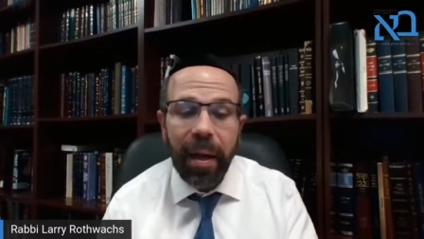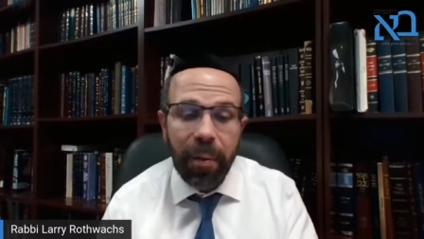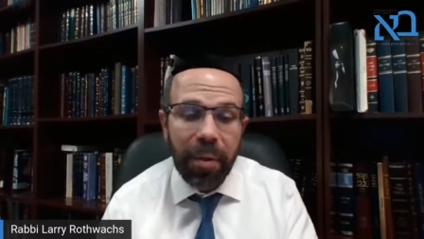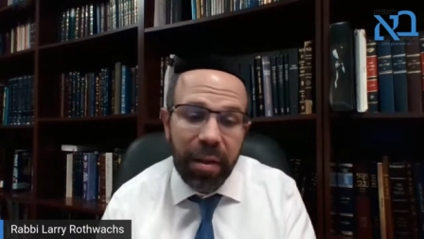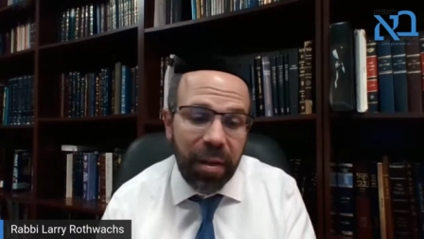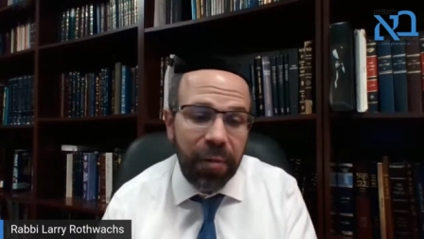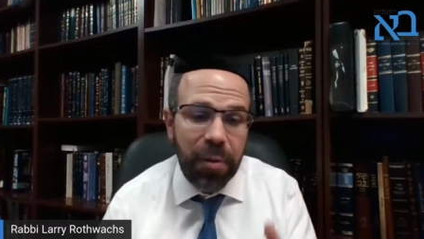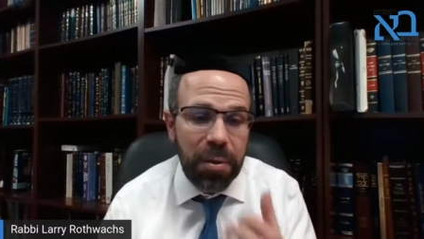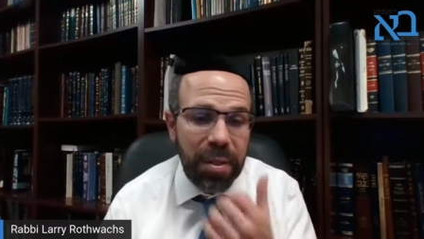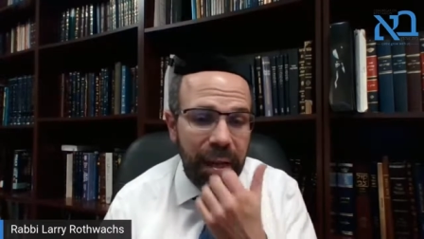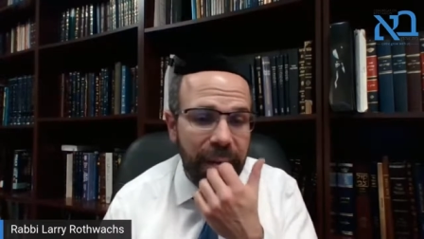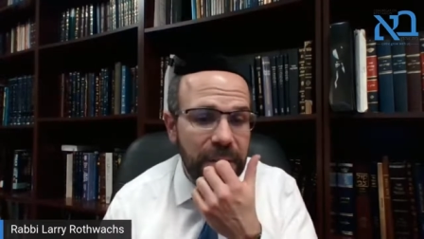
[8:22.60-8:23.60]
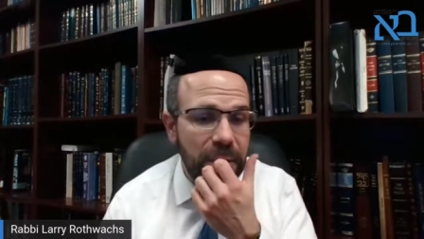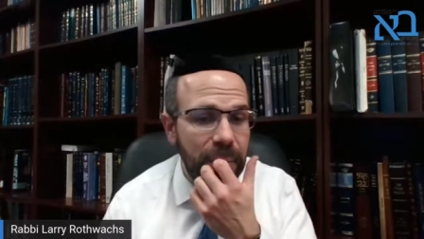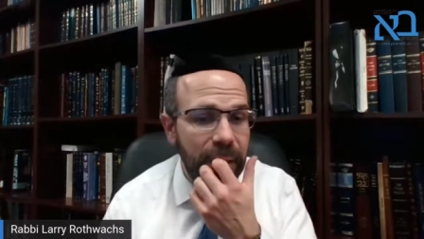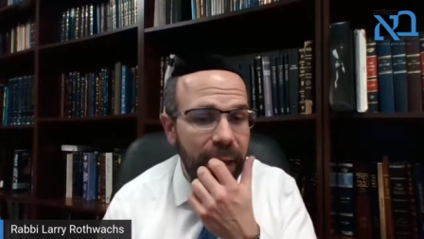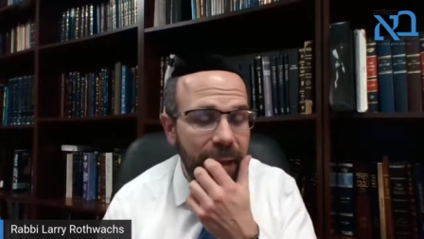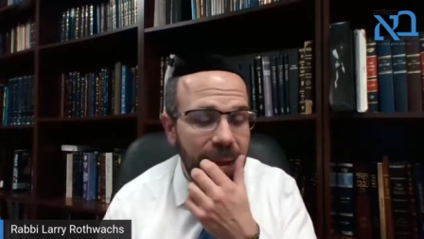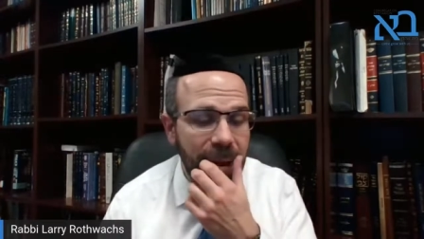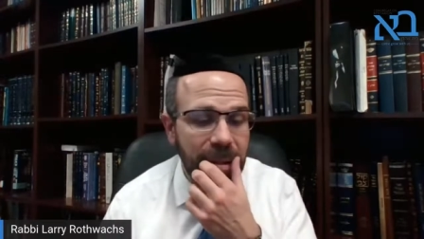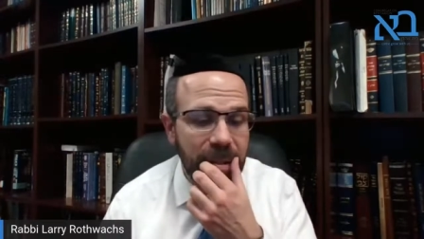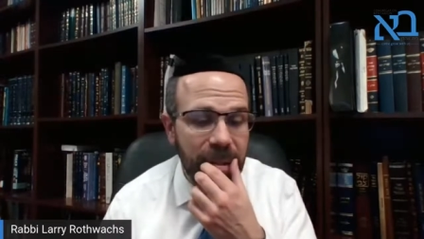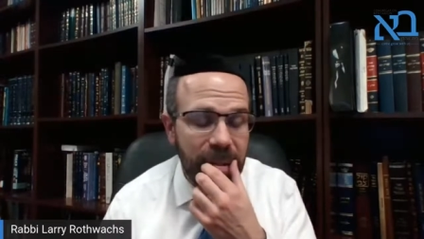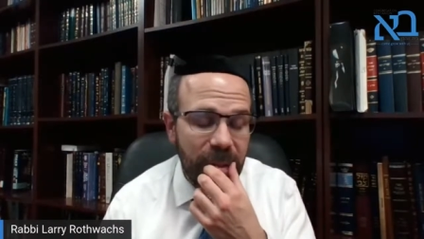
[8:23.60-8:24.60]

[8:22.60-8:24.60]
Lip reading: and within a few seconds you would get an answer.